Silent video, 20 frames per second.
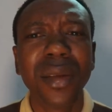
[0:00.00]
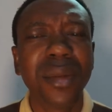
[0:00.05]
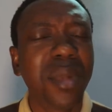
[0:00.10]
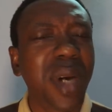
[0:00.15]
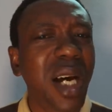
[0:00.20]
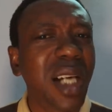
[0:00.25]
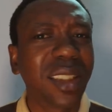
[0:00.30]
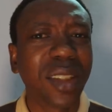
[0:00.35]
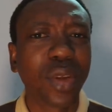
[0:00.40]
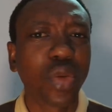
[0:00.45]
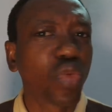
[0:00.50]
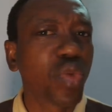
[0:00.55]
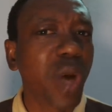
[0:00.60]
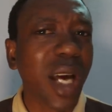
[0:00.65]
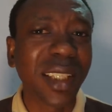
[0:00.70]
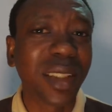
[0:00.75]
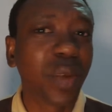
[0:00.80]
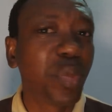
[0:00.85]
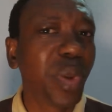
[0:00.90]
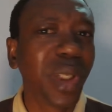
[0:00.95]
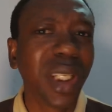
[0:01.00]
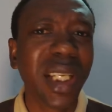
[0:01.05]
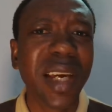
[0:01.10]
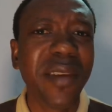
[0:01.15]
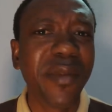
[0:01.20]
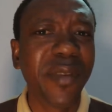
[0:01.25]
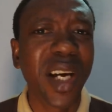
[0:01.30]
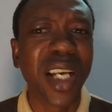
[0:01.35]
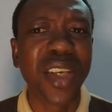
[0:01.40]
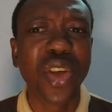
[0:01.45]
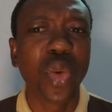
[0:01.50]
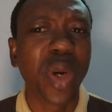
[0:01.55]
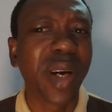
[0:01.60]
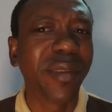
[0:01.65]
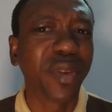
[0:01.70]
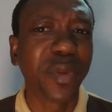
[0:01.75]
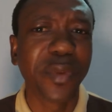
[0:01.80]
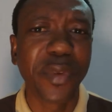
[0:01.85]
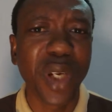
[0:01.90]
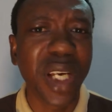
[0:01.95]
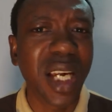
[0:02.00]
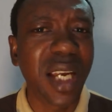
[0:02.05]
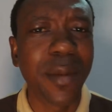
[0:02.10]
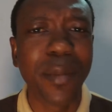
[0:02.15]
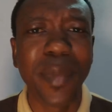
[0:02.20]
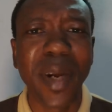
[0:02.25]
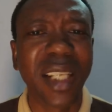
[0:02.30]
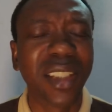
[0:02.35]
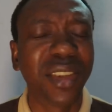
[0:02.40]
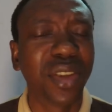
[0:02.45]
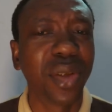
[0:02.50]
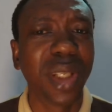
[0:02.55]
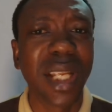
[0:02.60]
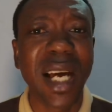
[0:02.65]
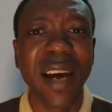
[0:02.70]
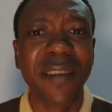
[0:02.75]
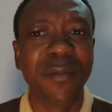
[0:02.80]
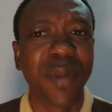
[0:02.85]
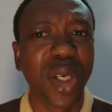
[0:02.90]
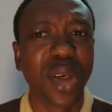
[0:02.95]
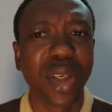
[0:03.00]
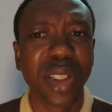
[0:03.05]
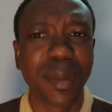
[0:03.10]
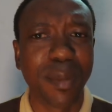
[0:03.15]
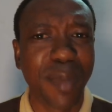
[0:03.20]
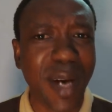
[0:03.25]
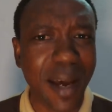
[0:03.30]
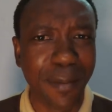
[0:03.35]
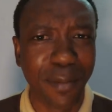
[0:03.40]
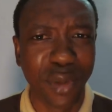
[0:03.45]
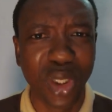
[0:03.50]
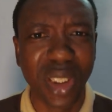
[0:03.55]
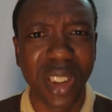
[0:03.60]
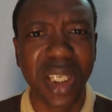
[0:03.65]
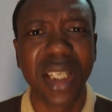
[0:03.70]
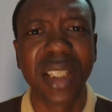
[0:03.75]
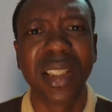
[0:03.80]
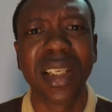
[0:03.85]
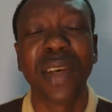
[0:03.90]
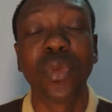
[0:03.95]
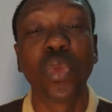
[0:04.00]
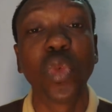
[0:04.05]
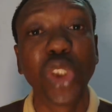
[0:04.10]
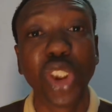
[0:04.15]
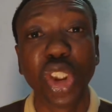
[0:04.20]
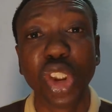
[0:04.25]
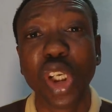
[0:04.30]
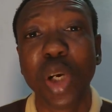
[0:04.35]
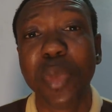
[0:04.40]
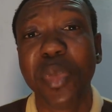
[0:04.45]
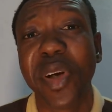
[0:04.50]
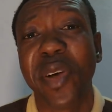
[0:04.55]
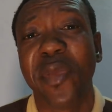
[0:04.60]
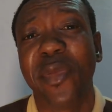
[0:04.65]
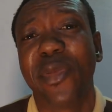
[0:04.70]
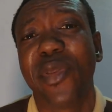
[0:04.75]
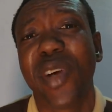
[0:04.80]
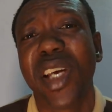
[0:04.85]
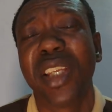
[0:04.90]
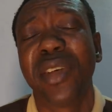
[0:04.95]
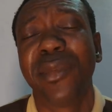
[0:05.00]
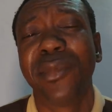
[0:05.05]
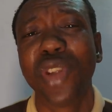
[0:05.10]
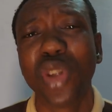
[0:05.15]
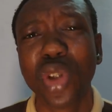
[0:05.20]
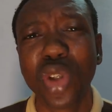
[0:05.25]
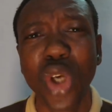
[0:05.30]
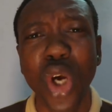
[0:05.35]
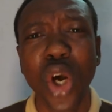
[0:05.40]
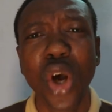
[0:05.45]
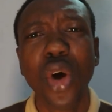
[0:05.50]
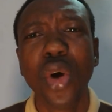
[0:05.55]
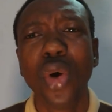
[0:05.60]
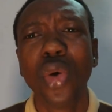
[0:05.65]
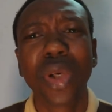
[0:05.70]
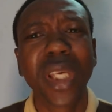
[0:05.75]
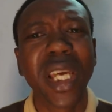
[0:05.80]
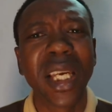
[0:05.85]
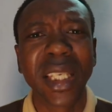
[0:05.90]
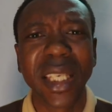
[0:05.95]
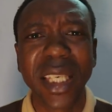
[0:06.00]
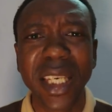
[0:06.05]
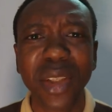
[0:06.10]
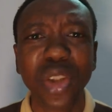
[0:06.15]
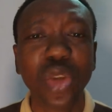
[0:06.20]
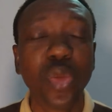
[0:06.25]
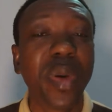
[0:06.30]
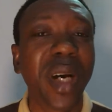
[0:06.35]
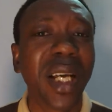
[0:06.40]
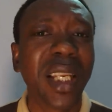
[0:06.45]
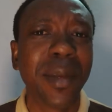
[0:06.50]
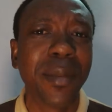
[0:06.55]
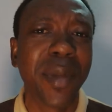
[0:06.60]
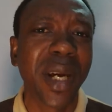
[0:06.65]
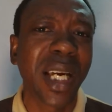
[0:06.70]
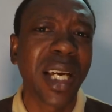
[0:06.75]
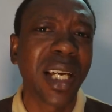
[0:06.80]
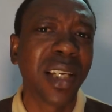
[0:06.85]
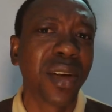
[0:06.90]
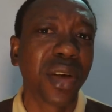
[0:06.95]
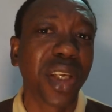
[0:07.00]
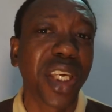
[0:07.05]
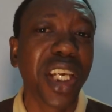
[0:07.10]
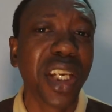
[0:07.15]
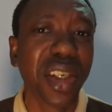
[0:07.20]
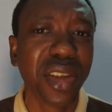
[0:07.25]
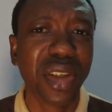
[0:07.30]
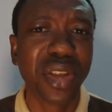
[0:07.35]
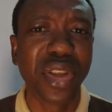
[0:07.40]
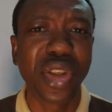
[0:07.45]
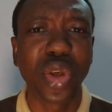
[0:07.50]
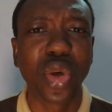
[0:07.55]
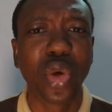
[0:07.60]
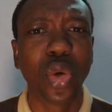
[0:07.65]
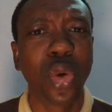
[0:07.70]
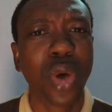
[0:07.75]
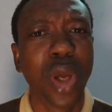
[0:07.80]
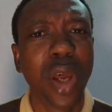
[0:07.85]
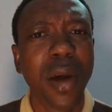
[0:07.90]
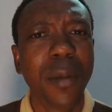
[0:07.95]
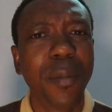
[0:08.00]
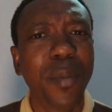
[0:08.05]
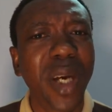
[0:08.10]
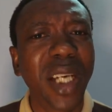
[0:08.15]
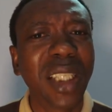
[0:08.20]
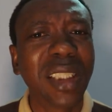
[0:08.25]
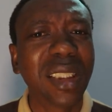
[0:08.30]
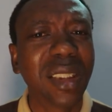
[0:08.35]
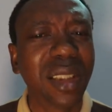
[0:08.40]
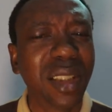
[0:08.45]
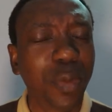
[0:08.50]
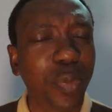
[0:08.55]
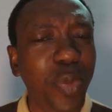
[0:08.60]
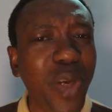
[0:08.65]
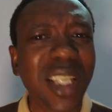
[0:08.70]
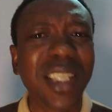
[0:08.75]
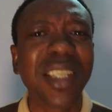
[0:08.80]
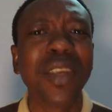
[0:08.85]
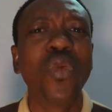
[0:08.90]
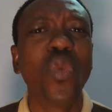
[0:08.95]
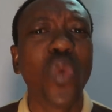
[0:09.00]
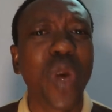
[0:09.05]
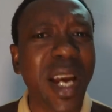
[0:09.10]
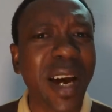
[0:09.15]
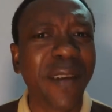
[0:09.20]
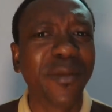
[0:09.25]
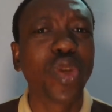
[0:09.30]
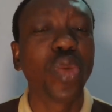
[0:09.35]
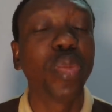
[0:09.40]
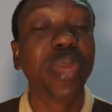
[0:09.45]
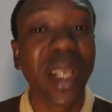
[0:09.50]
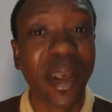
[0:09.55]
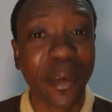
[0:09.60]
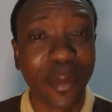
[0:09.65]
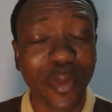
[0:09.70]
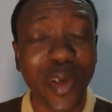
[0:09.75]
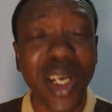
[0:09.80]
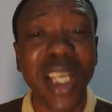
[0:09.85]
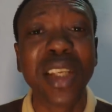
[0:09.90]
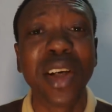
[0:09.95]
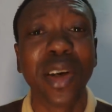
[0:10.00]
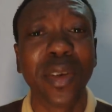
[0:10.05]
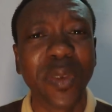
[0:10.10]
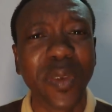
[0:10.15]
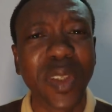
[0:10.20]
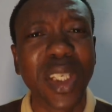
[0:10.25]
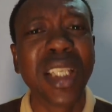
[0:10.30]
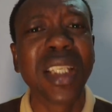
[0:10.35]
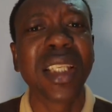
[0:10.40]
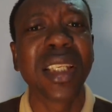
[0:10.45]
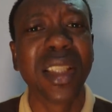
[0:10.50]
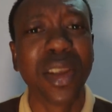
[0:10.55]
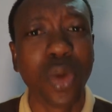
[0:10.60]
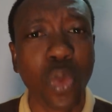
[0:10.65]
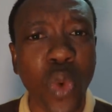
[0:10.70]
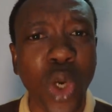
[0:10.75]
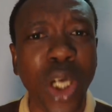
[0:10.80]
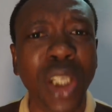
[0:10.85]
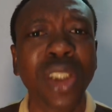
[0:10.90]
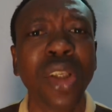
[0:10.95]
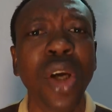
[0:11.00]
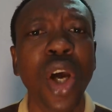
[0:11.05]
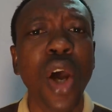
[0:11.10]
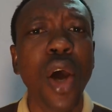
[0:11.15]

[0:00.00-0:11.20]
as a believer, you have to forget about your life, because the Bible says that we should not be afraid of those who can kill the body but cannot kill the soul. But the person we have to be afraid of is the one